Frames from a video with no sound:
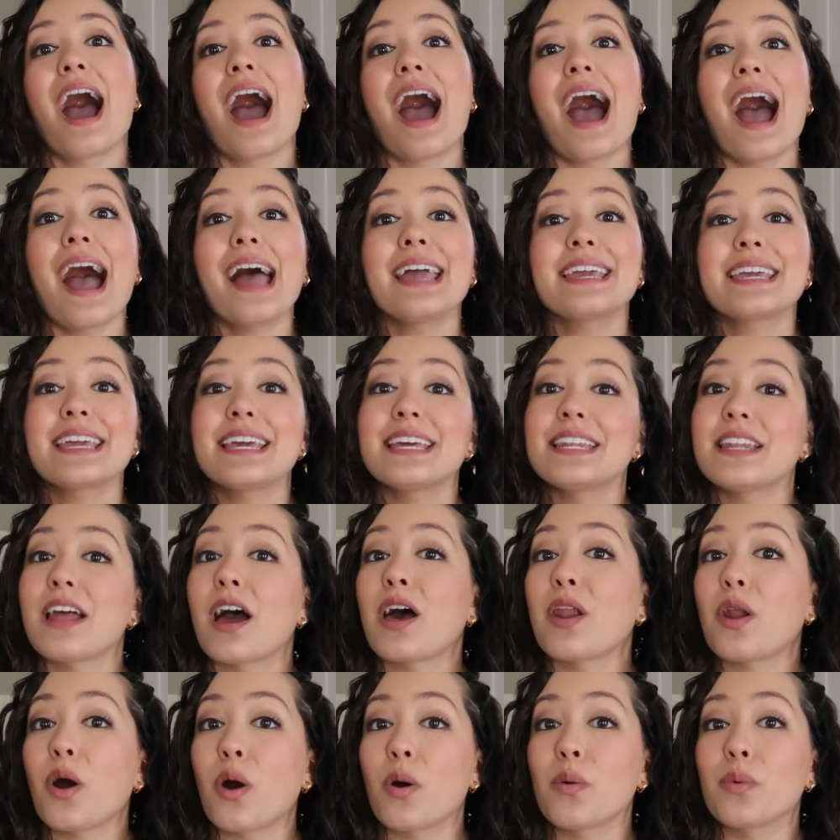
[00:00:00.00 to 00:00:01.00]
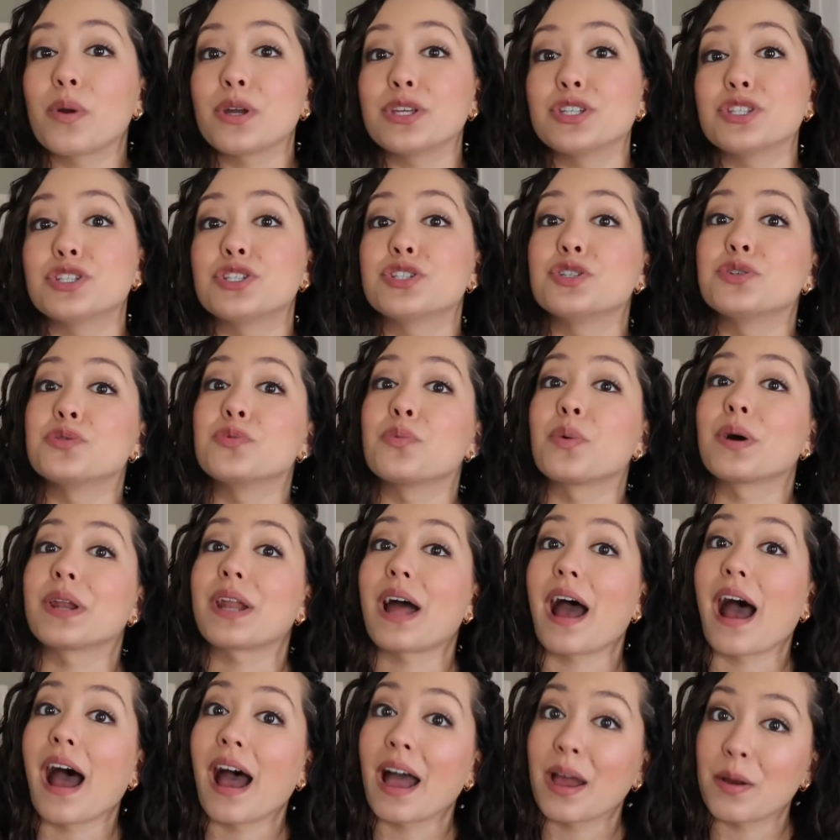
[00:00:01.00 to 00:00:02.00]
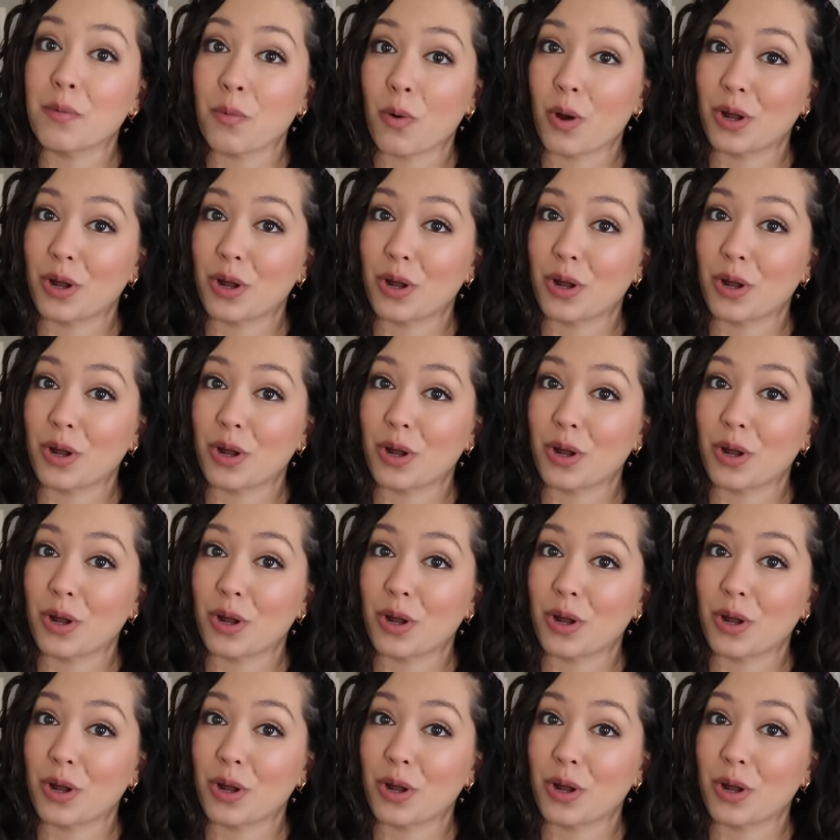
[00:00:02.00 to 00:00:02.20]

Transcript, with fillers: I cannot always do what I